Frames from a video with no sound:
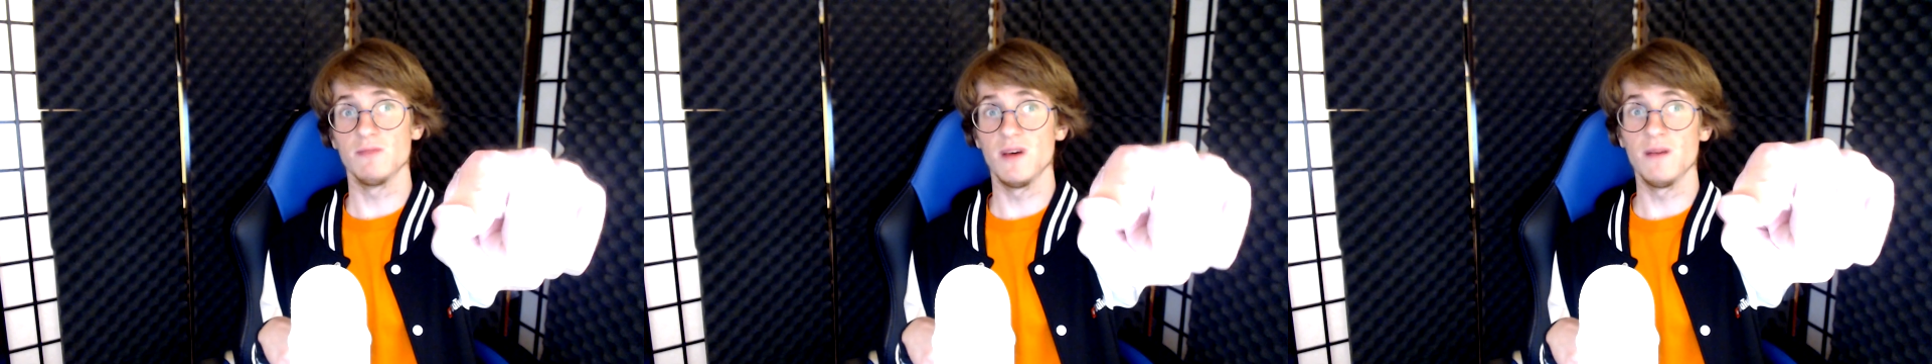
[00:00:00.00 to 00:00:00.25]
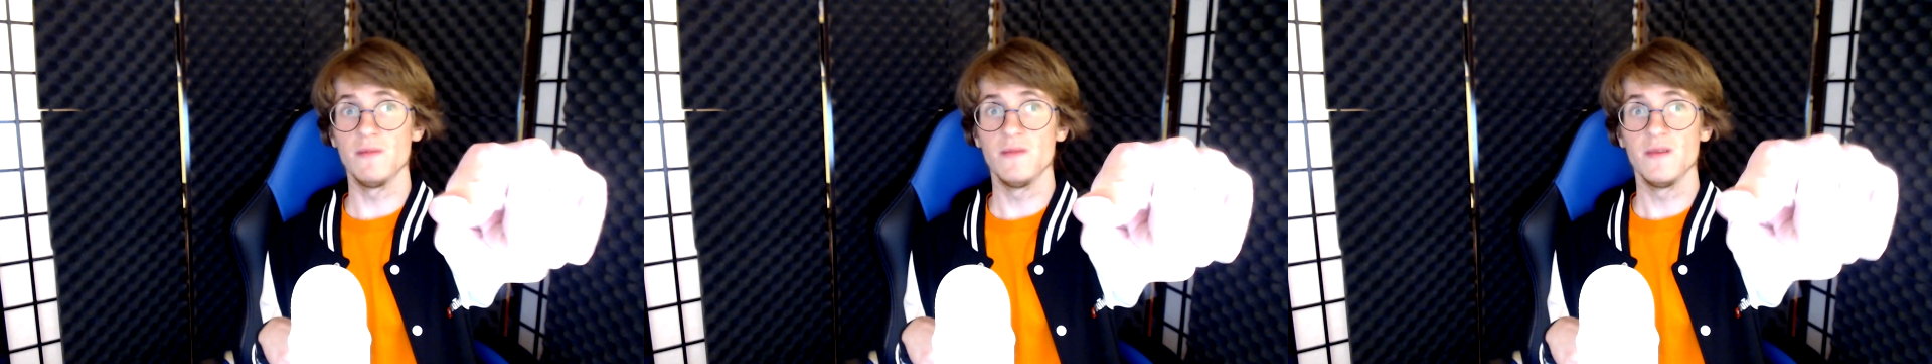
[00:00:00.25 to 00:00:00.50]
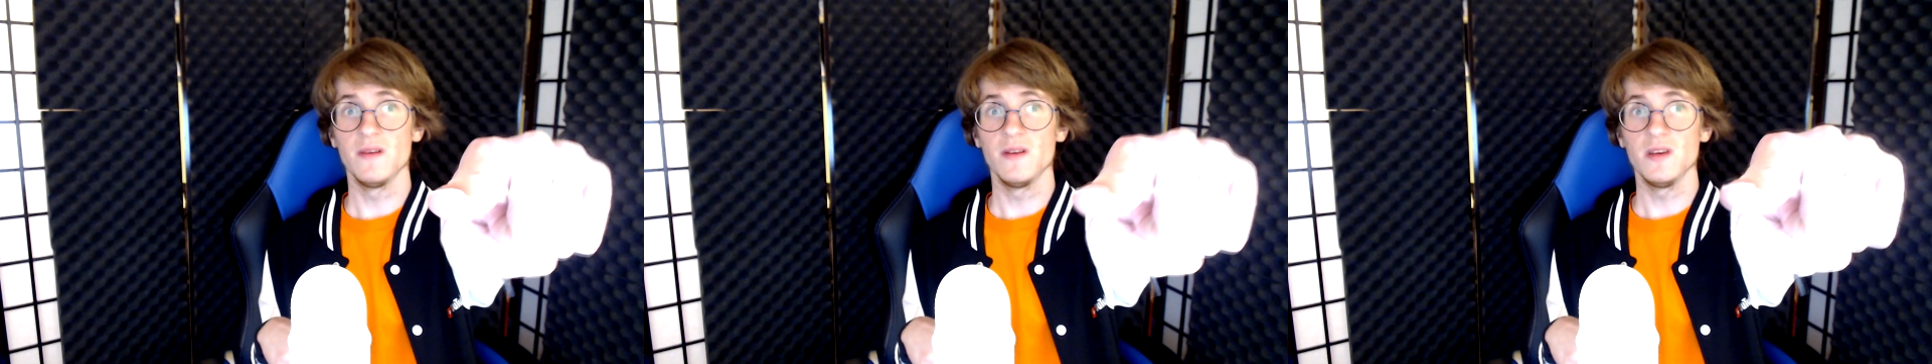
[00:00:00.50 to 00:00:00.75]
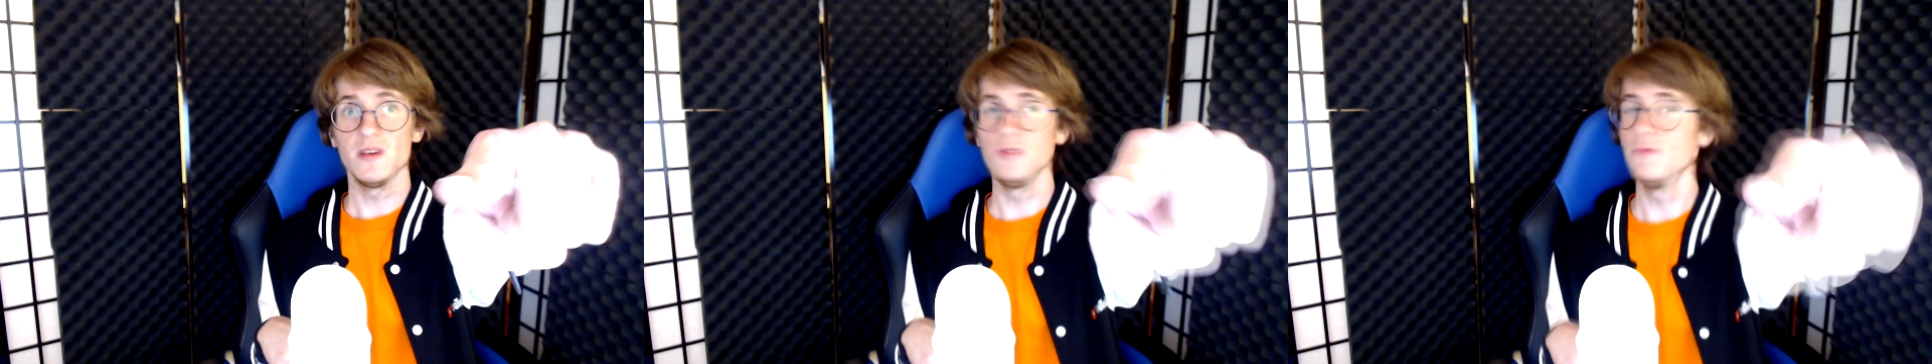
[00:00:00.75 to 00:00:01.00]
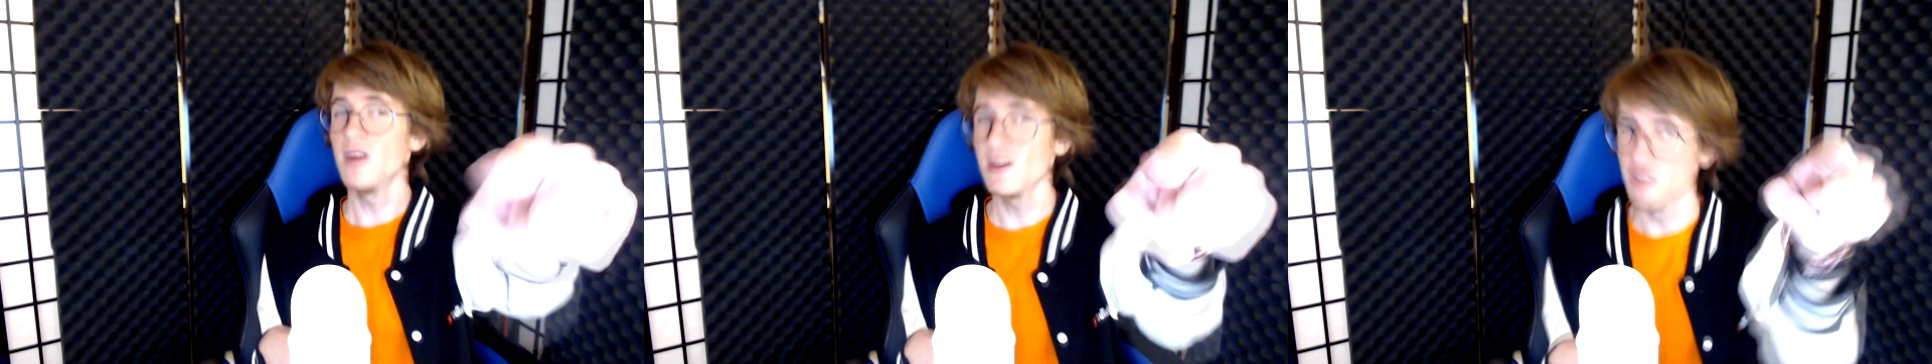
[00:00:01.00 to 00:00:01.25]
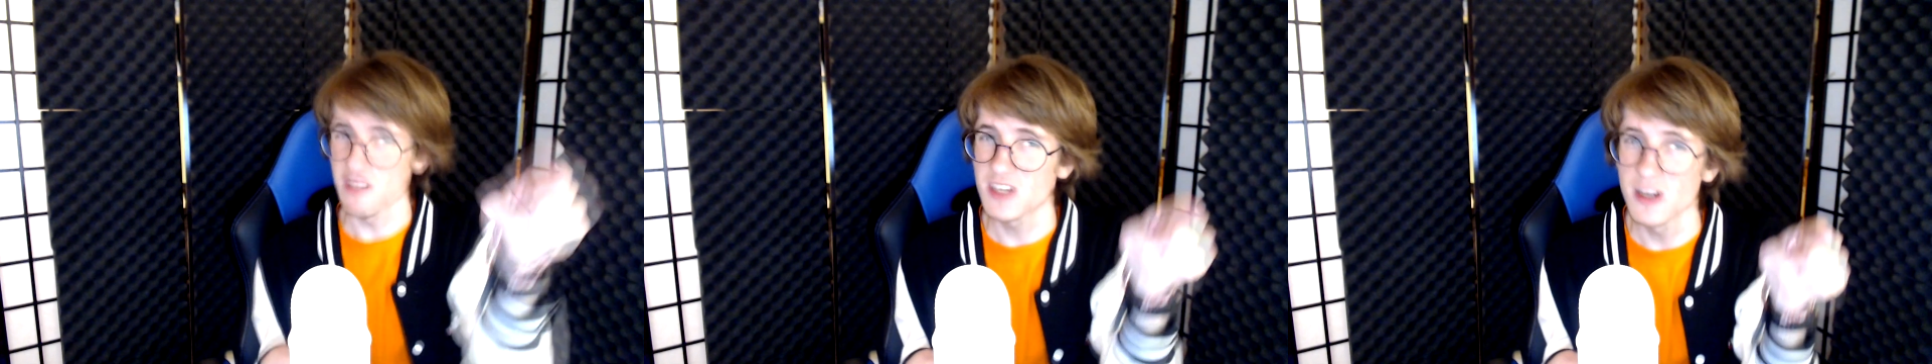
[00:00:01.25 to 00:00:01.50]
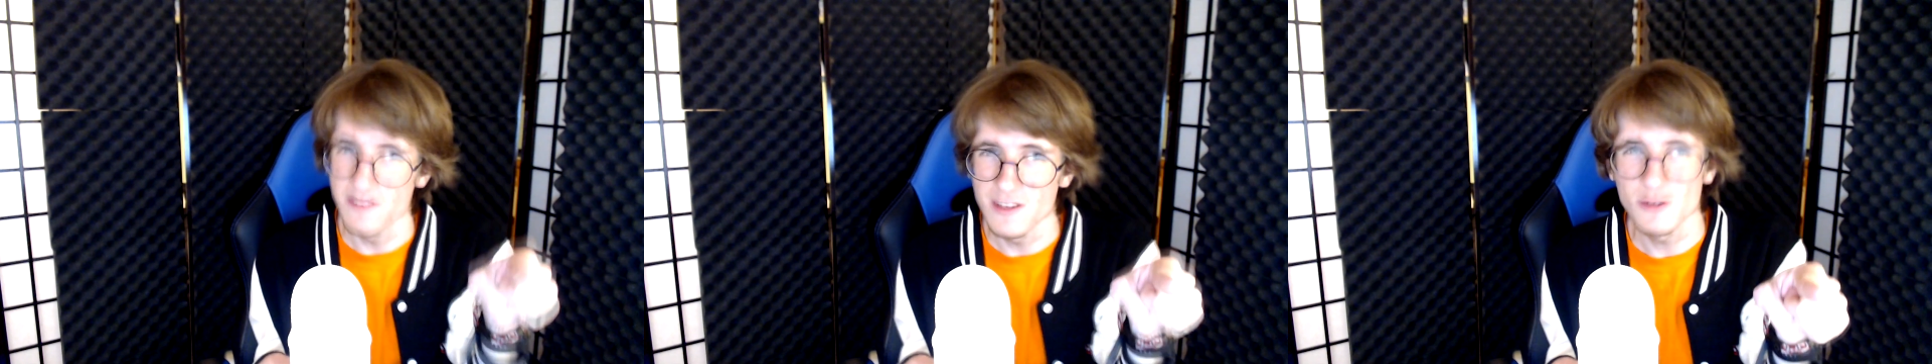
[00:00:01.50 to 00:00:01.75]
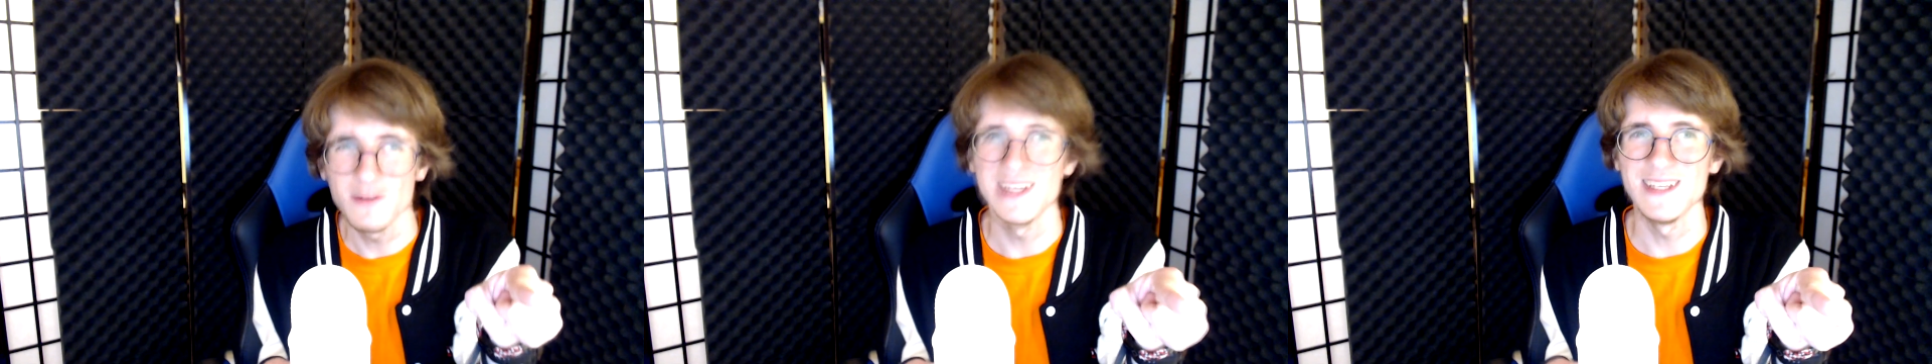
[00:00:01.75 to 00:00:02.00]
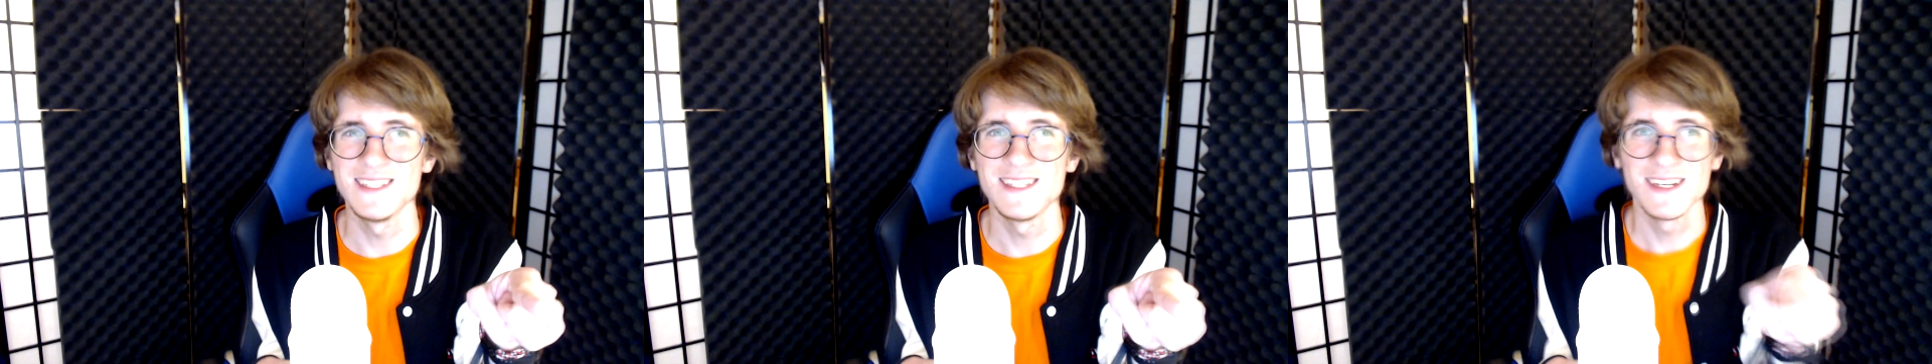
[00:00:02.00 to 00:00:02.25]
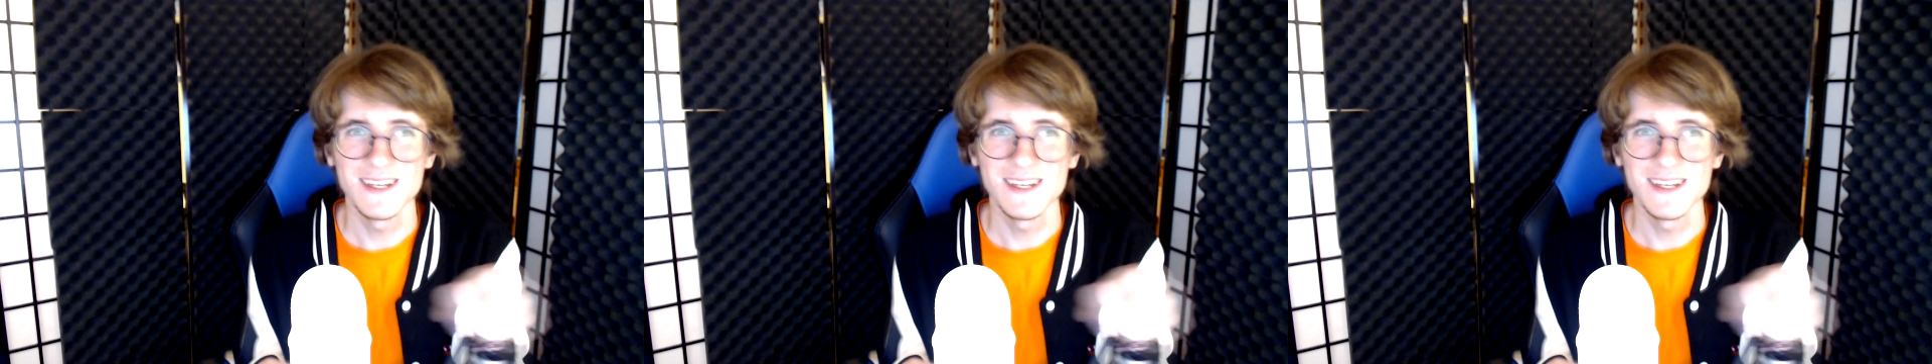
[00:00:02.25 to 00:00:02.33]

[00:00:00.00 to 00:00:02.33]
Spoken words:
Mum, you might want to cover your ears.